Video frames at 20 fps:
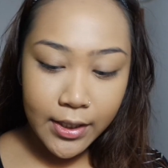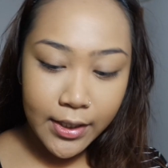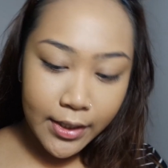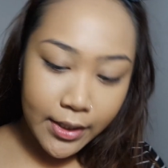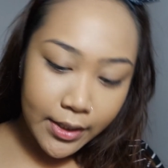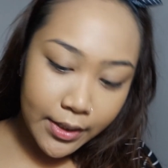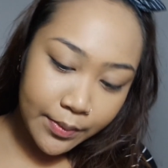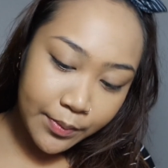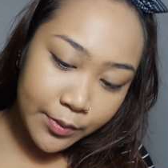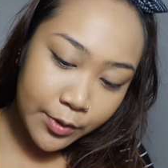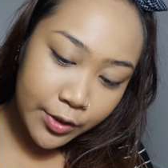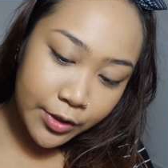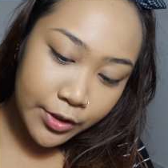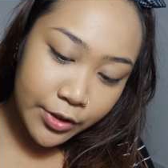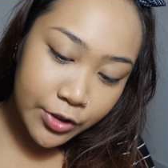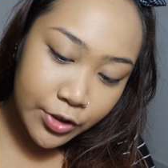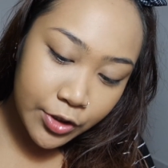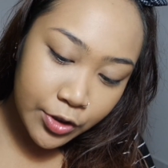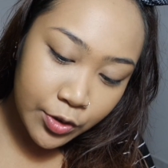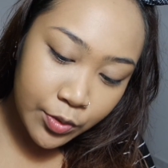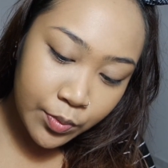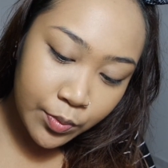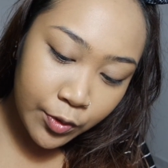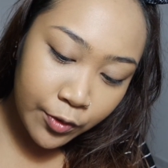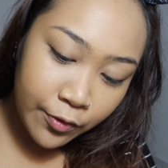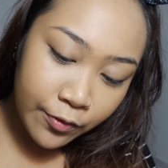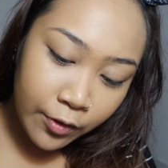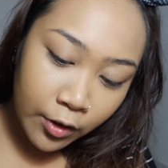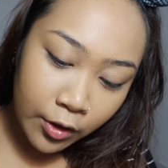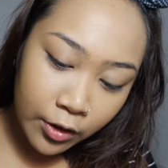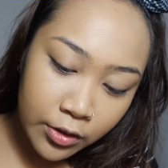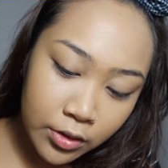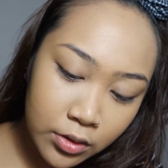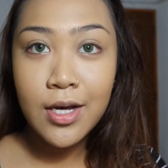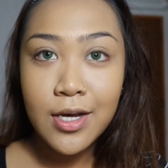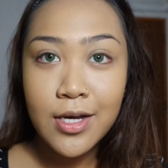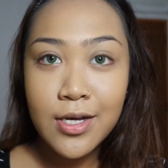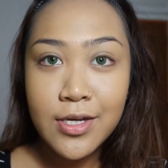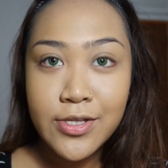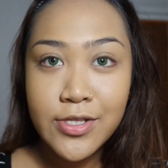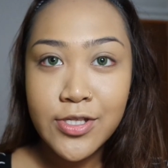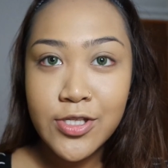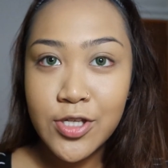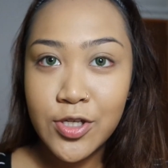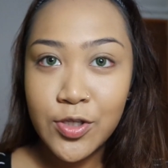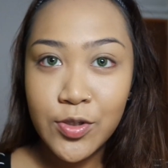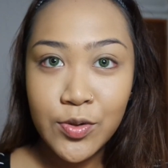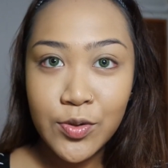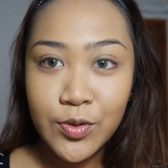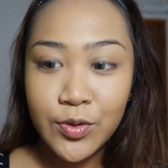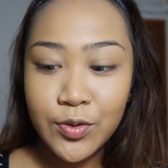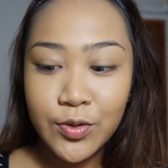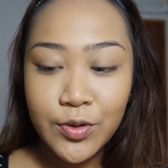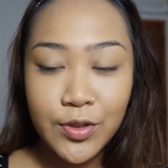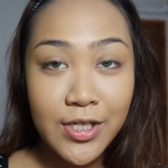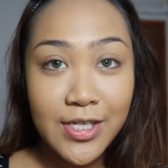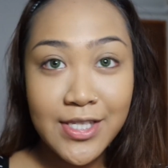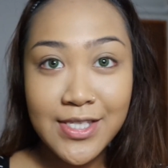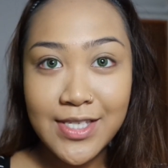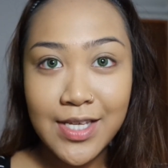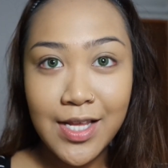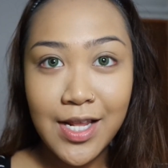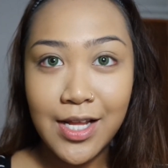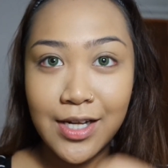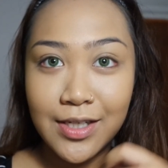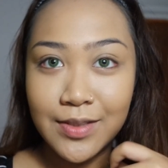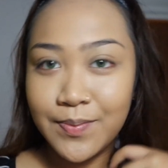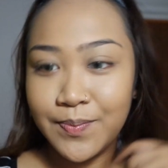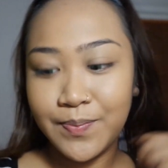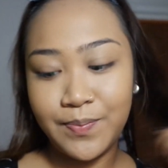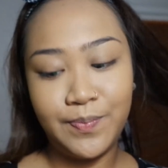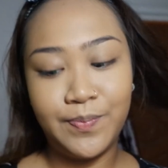I am going to move on to concealer.